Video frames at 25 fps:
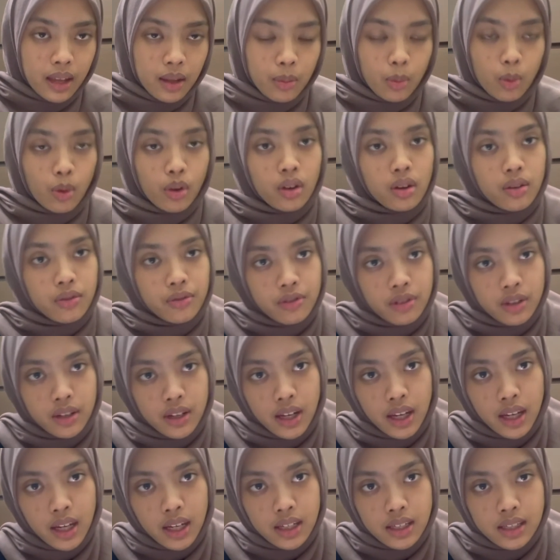
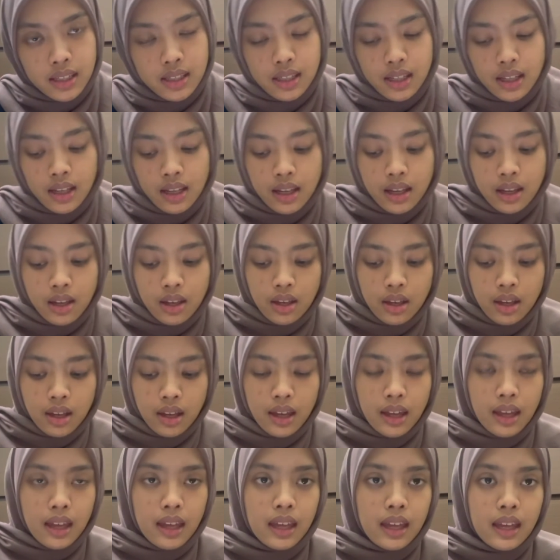warfarin
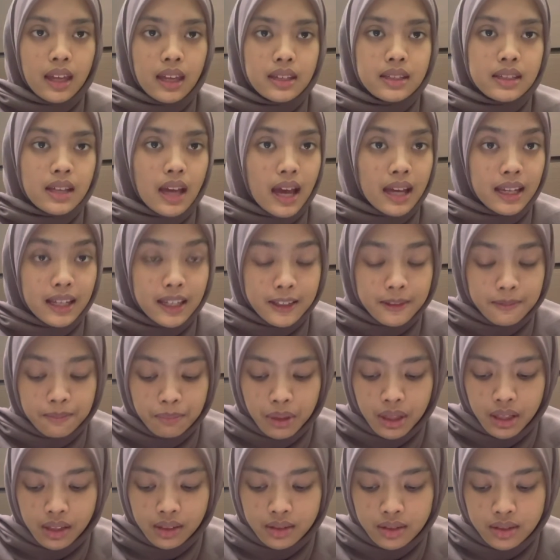and iron
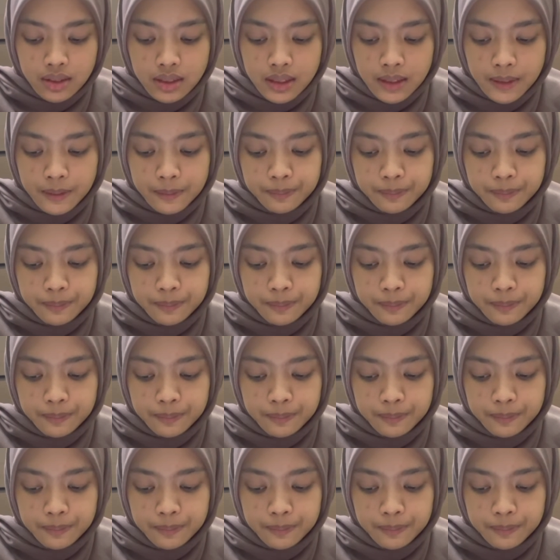pills.